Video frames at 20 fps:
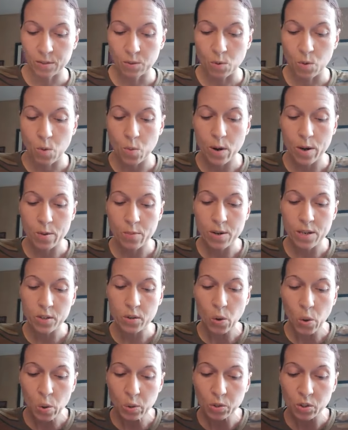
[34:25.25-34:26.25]
Well, what are we
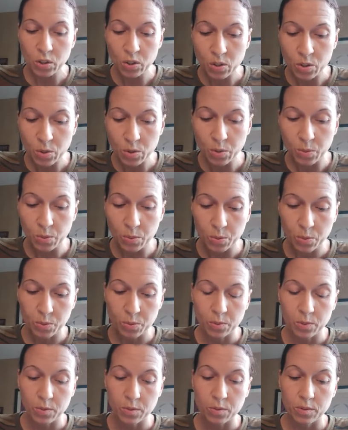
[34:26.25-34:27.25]
told to do?
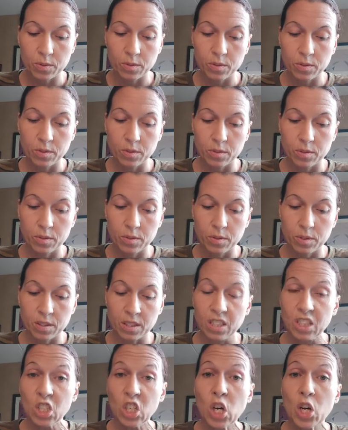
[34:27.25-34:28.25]

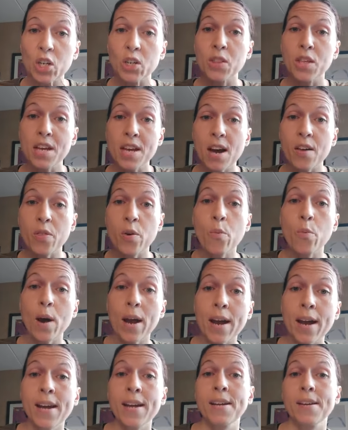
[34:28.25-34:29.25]
Look the other
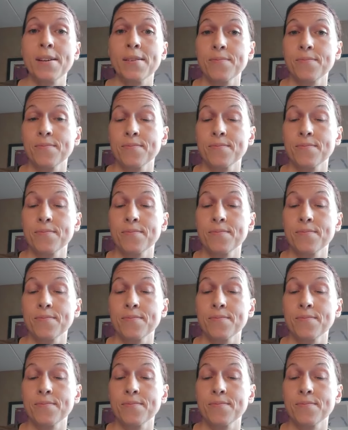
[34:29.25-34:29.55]
way.